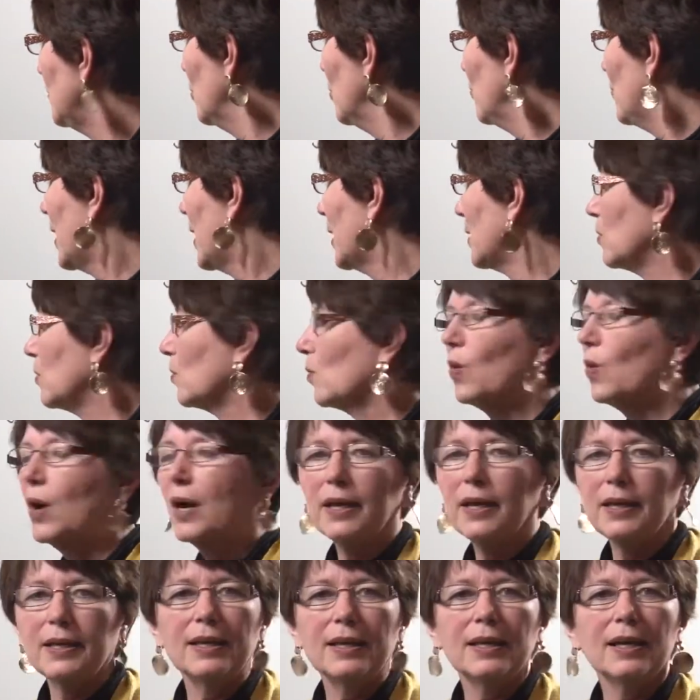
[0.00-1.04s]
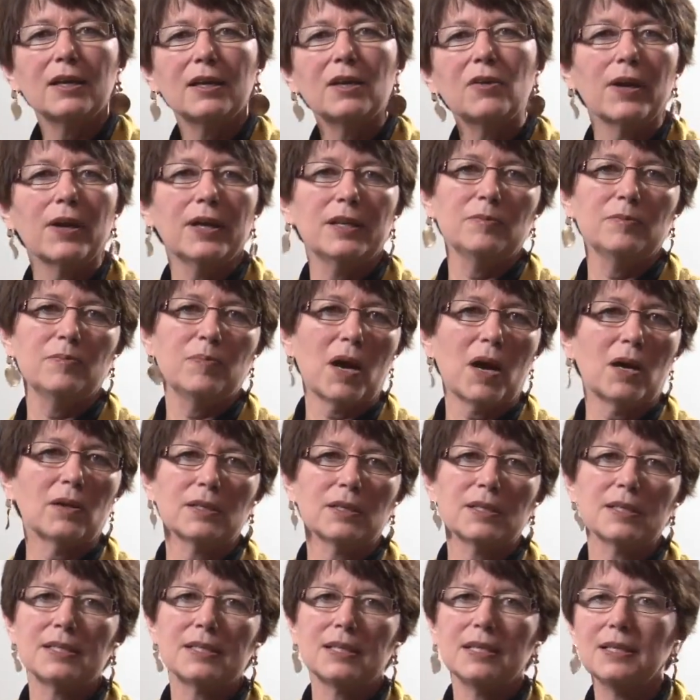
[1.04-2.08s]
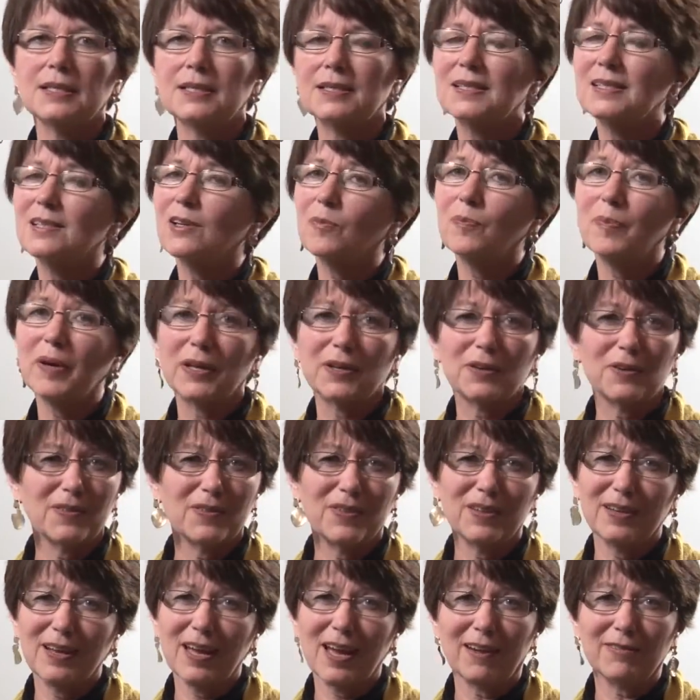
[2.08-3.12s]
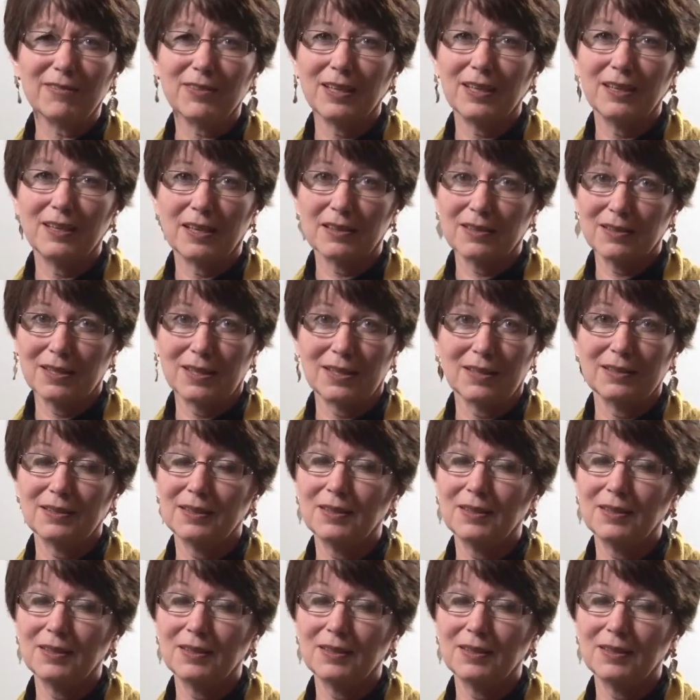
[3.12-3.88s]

no matter what, a graded policy is still better than having nothing.